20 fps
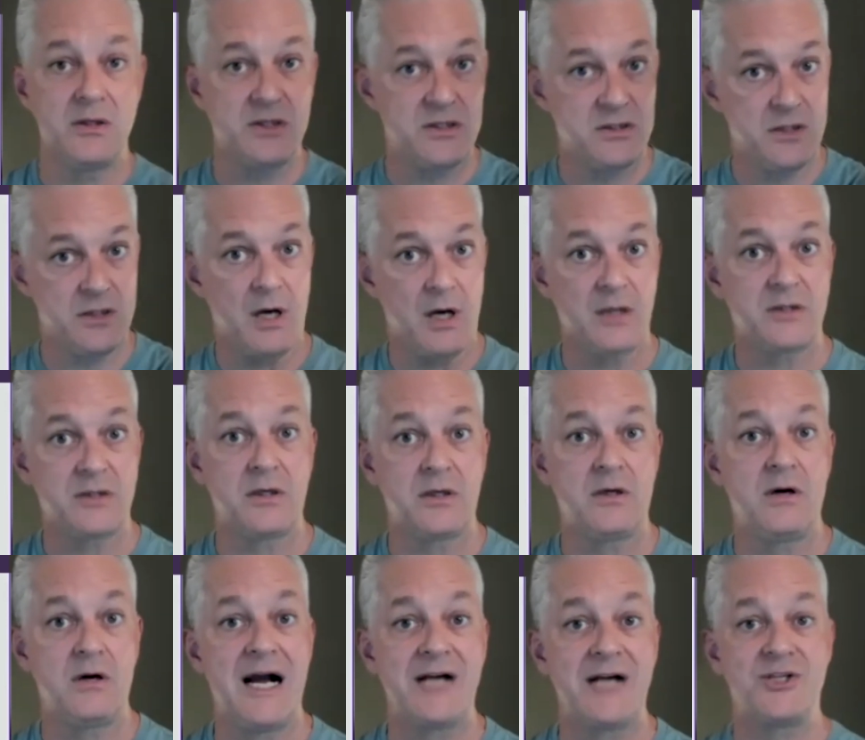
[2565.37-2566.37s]
stocks are
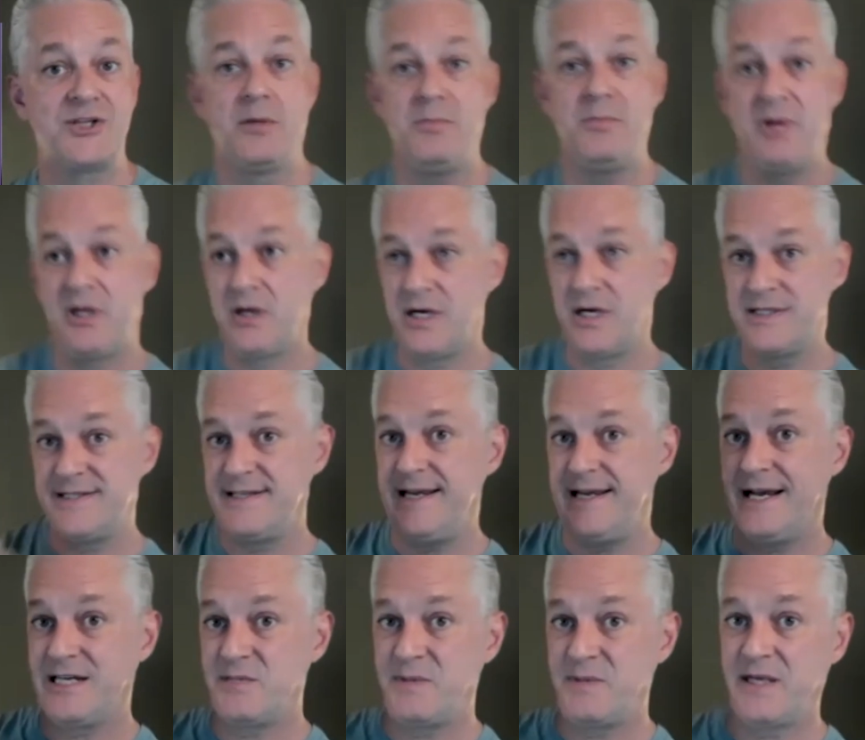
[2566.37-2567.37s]
crashing because the
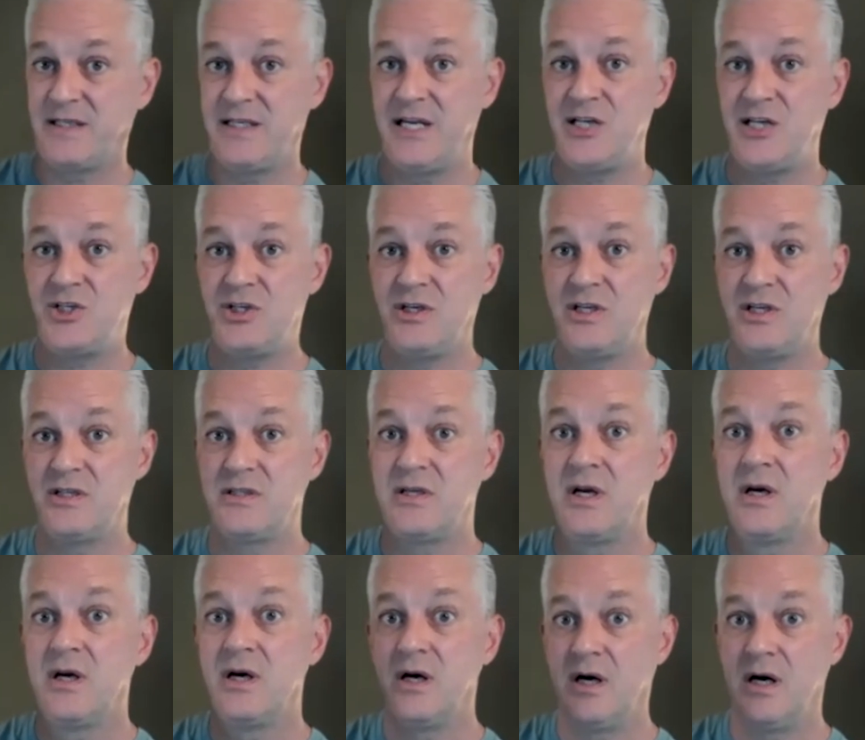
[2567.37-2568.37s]
expectation is
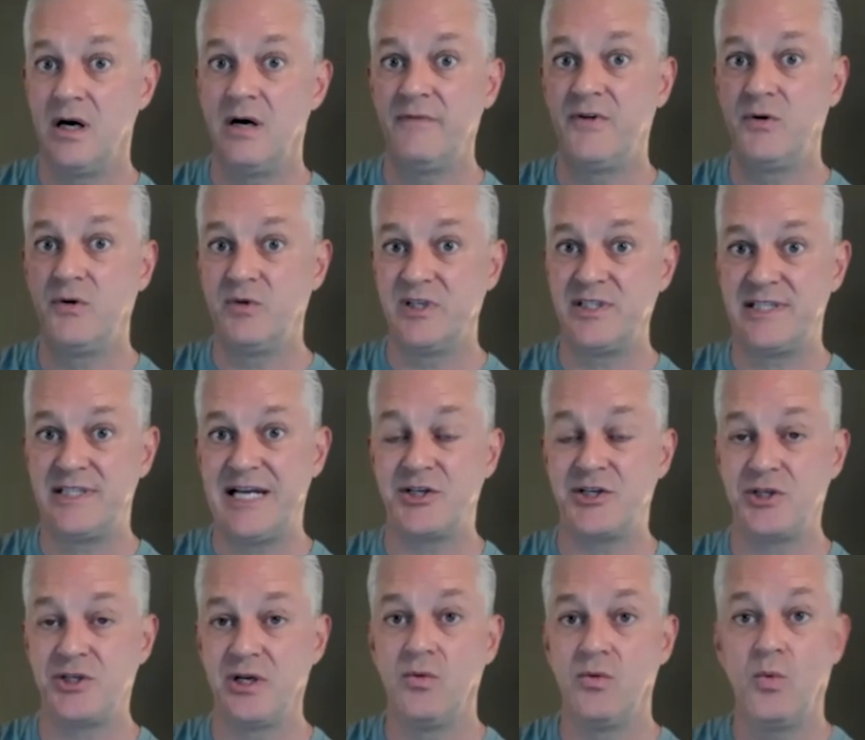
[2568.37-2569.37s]
of a recession.